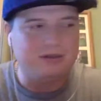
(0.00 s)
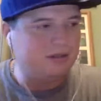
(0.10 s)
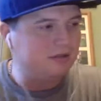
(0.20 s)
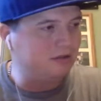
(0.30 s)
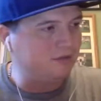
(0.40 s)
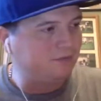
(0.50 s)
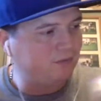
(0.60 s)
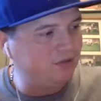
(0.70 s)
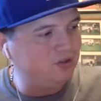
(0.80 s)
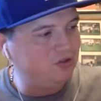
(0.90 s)
look
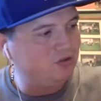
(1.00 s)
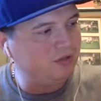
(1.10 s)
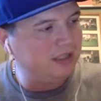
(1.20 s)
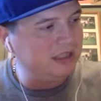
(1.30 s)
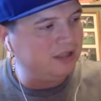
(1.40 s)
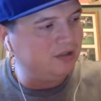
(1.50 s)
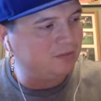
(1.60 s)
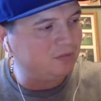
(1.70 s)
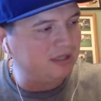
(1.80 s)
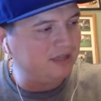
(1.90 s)
forward to joining in your
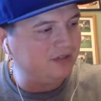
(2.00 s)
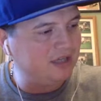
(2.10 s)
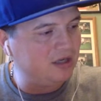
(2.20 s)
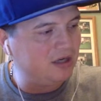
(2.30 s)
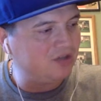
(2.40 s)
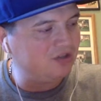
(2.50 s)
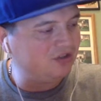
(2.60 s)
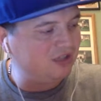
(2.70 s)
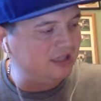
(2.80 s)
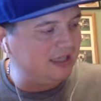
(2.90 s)
breaks and
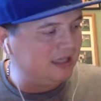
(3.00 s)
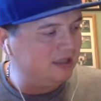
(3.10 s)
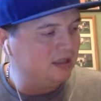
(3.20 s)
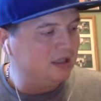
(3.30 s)
auctions again.